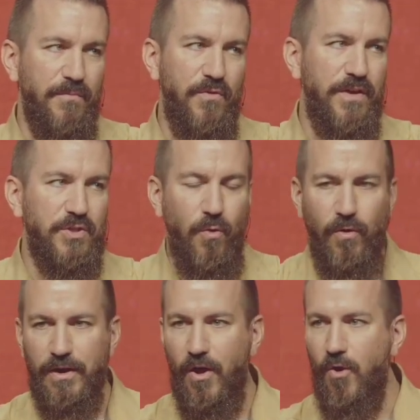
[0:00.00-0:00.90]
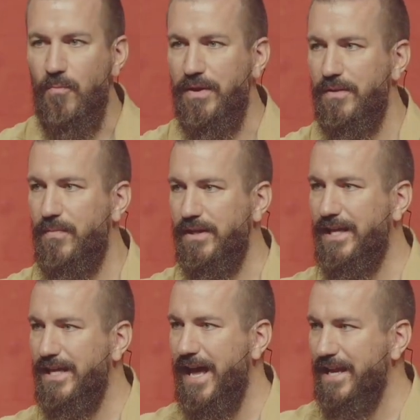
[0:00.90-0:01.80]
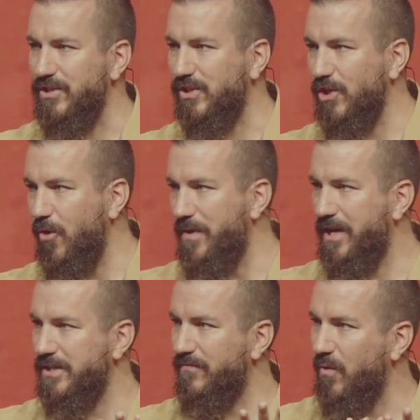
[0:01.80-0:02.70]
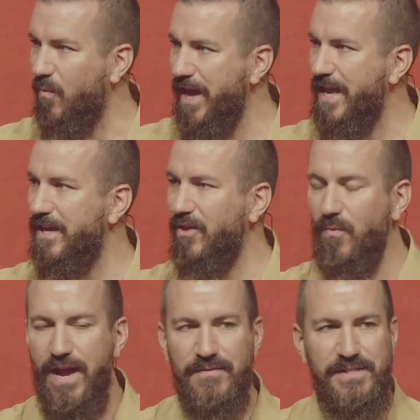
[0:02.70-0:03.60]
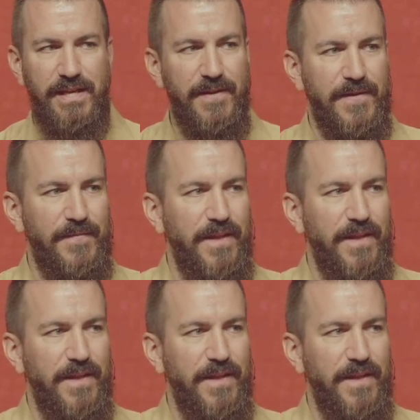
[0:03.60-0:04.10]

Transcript: moving toward hope, but, but getting at it slow because of the wind and the waves, that,